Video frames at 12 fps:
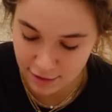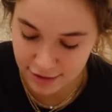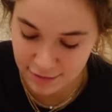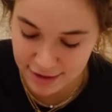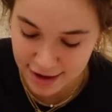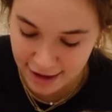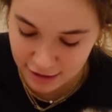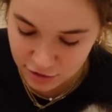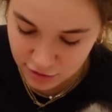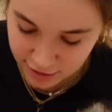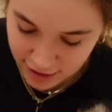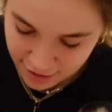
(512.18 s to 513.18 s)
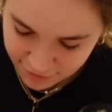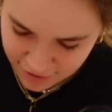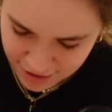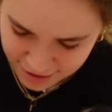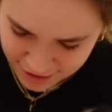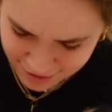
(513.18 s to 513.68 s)
Now we need to be extra careful
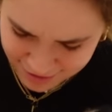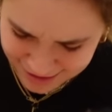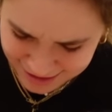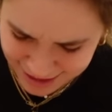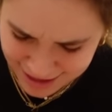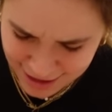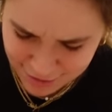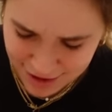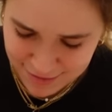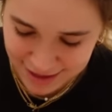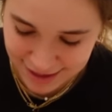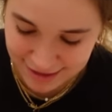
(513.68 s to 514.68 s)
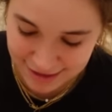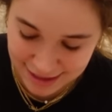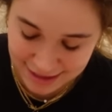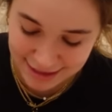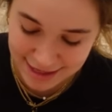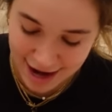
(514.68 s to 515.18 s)
that Theo doesn't get in the way because
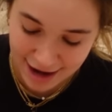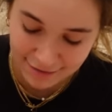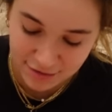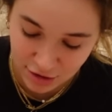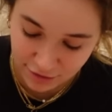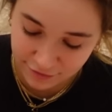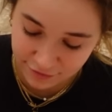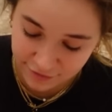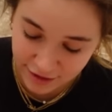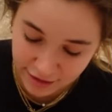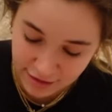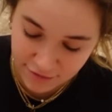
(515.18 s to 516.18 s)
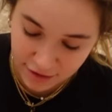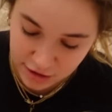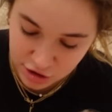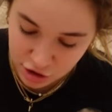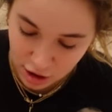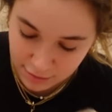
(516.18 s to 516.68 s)
these knives are very, very
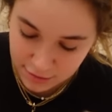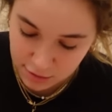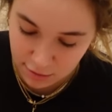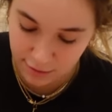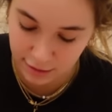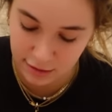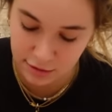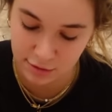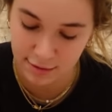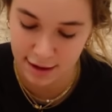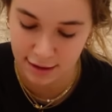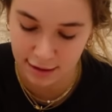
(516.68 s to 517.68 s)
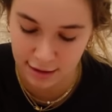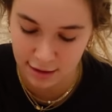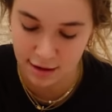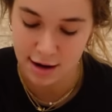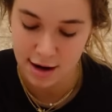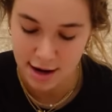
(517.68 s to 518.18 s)
sharp. So what we're gonna do right
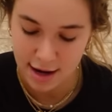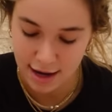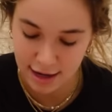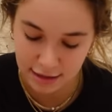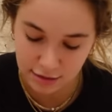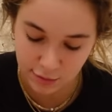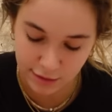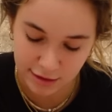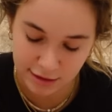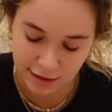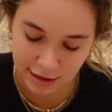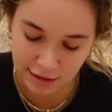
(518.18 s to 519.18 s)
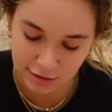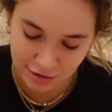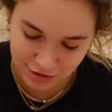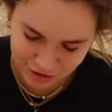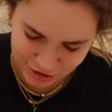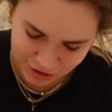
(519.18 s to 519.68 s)
here is we're just gonna
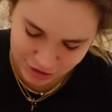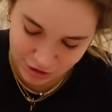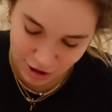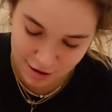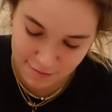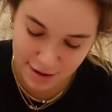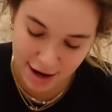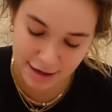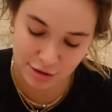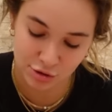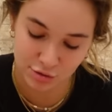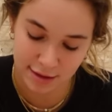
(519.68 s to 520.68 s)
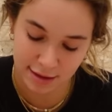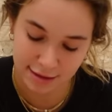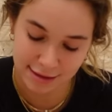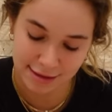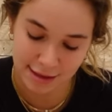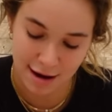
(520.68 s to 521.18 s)
start by doing
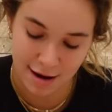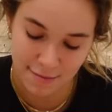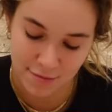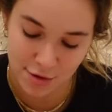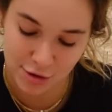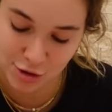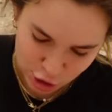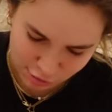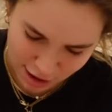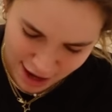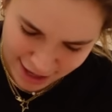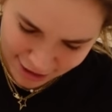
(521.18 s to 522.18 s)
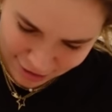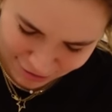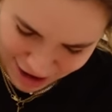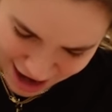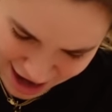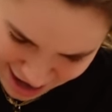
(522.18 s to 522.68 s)
some triangle
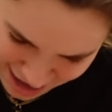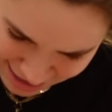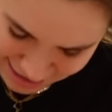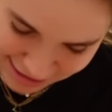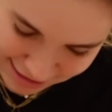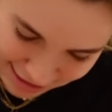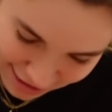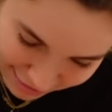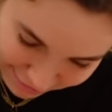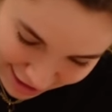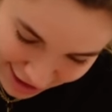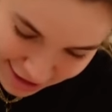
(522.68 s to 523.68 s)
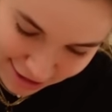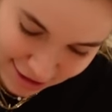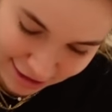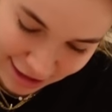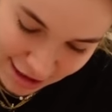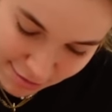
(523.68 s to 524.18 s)
eyes. All right,
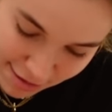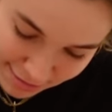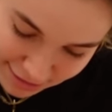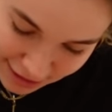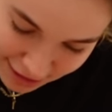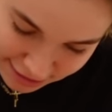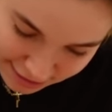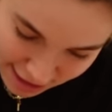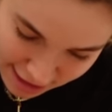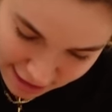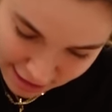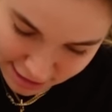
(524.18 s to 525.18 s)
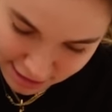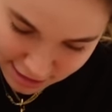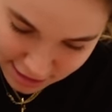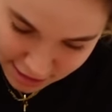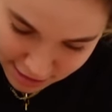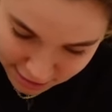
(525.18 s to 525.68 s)
look Theo, we almost got it done.
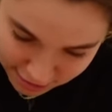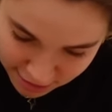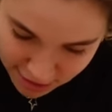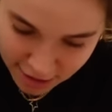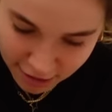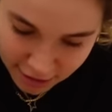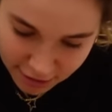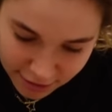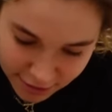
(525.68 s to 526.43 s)
Look,